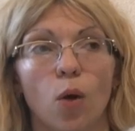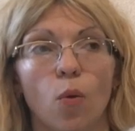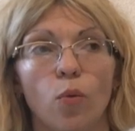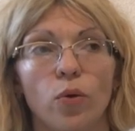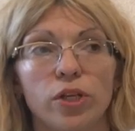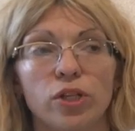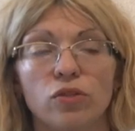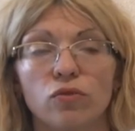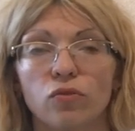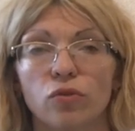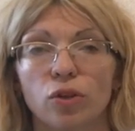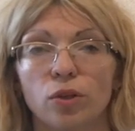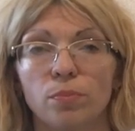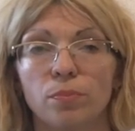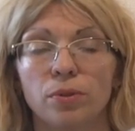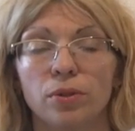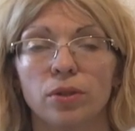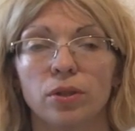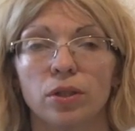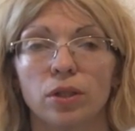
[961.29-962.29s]
which verb
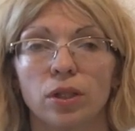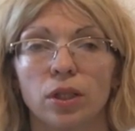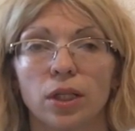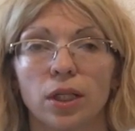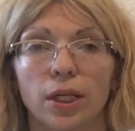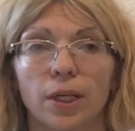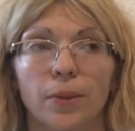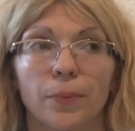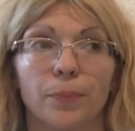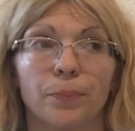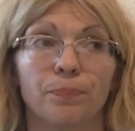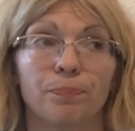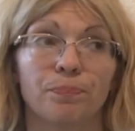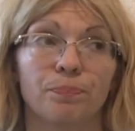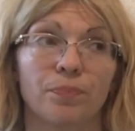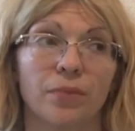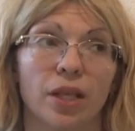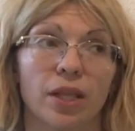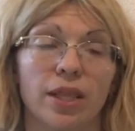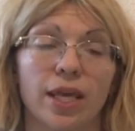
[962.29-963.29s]

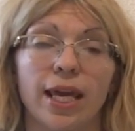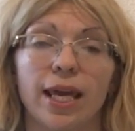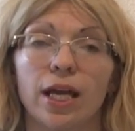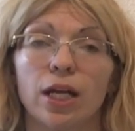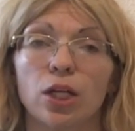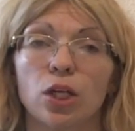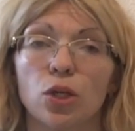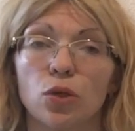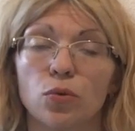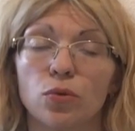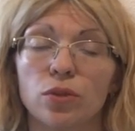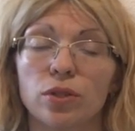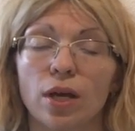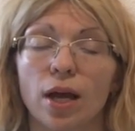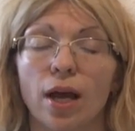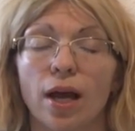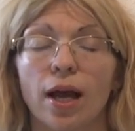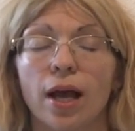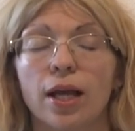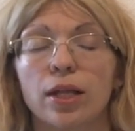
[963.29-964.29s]
they can use
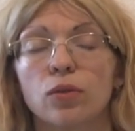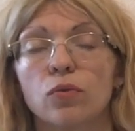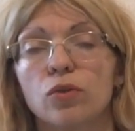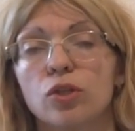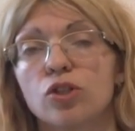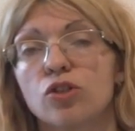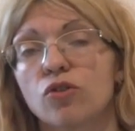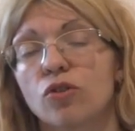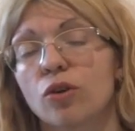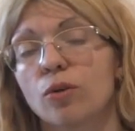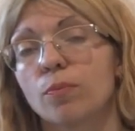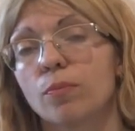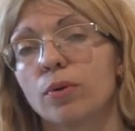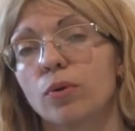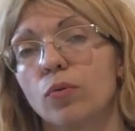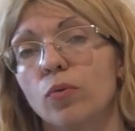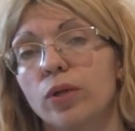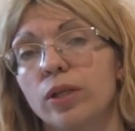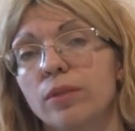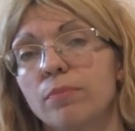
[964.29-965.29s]
and which verb
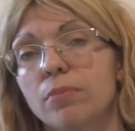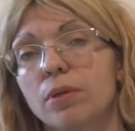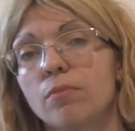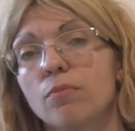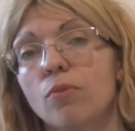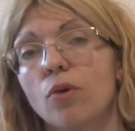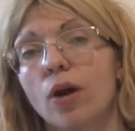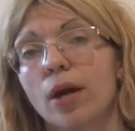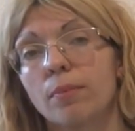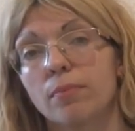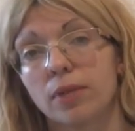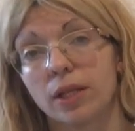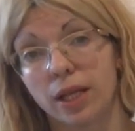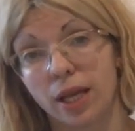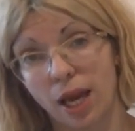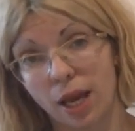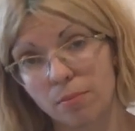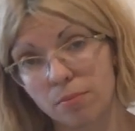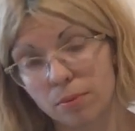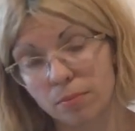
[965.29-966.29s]
will be more
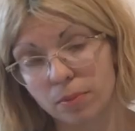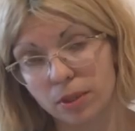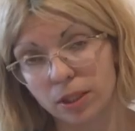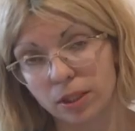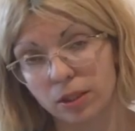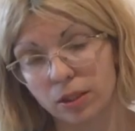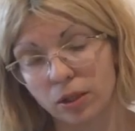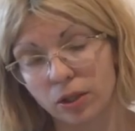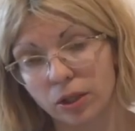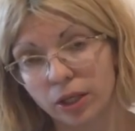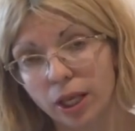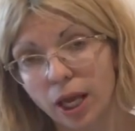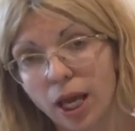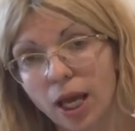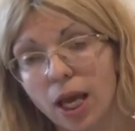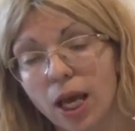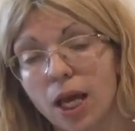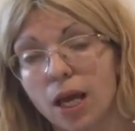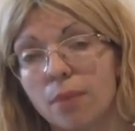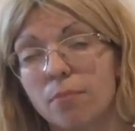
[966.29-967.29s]
applicable,
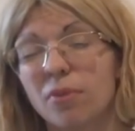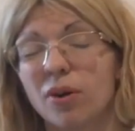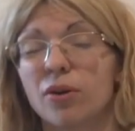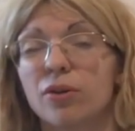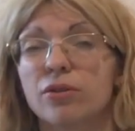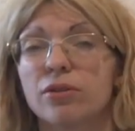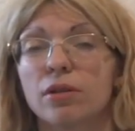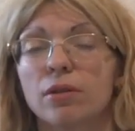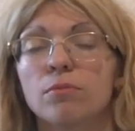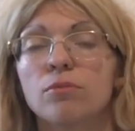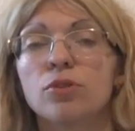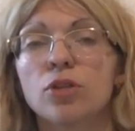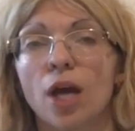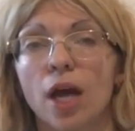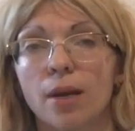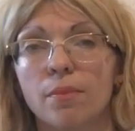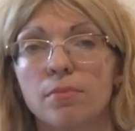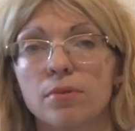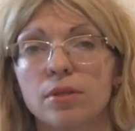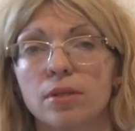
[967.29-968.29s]
okay? Because
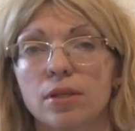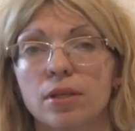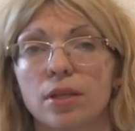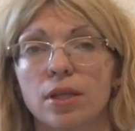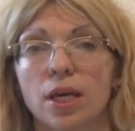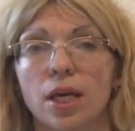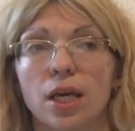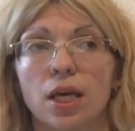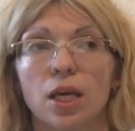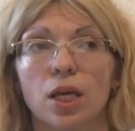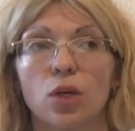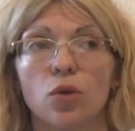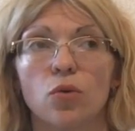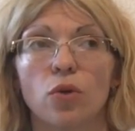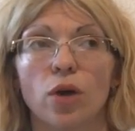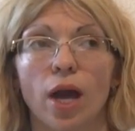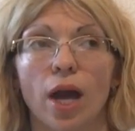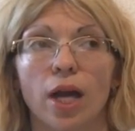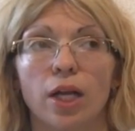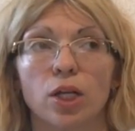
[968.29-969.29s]
sometimes you
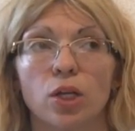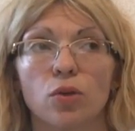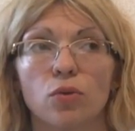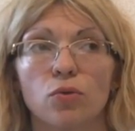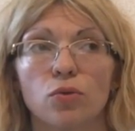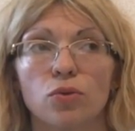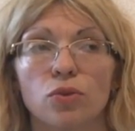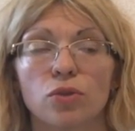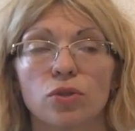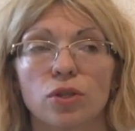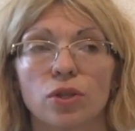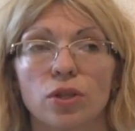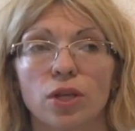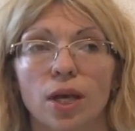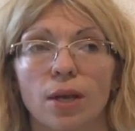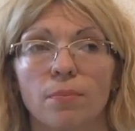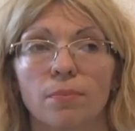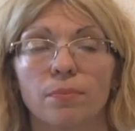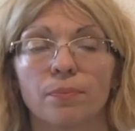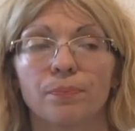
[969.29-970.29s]
can use
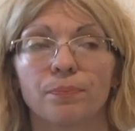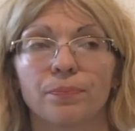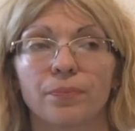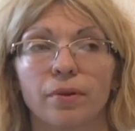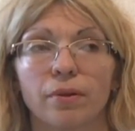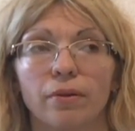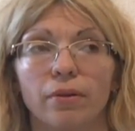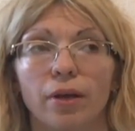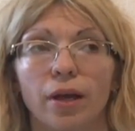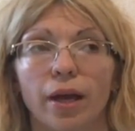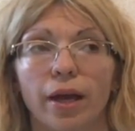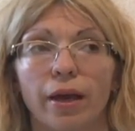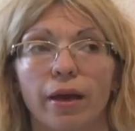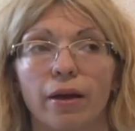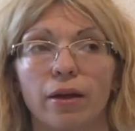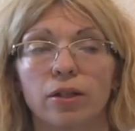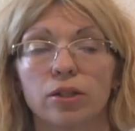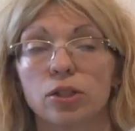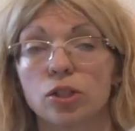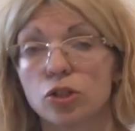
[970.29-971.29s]
them
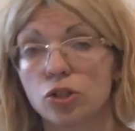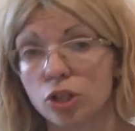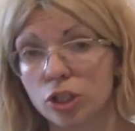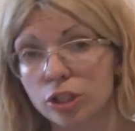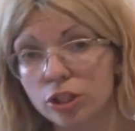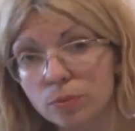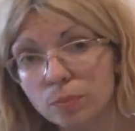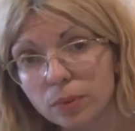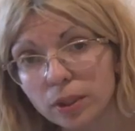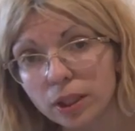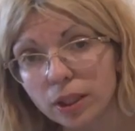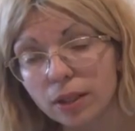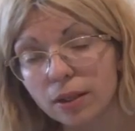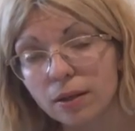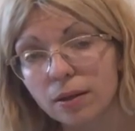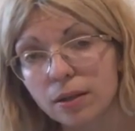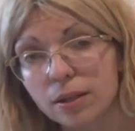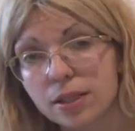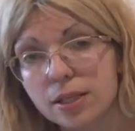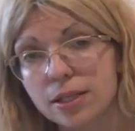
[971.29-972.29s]
like interchangeably,
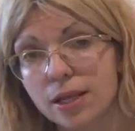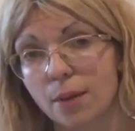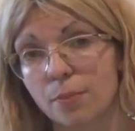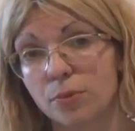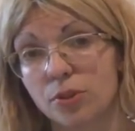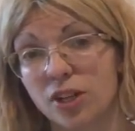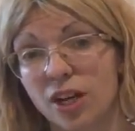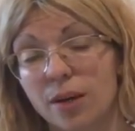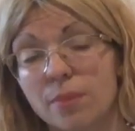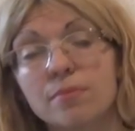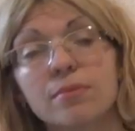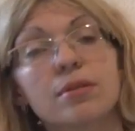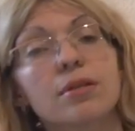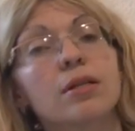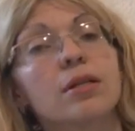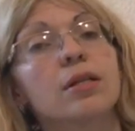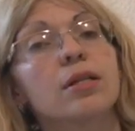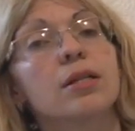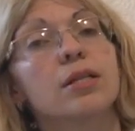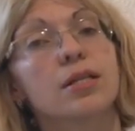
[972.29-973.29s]
sometimes
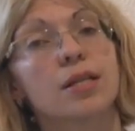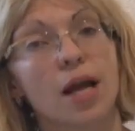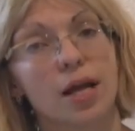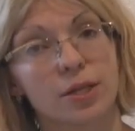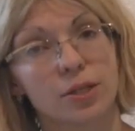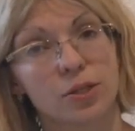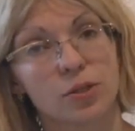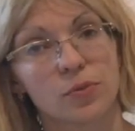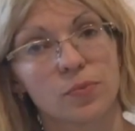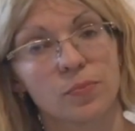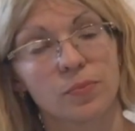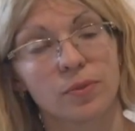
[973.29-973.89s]
not.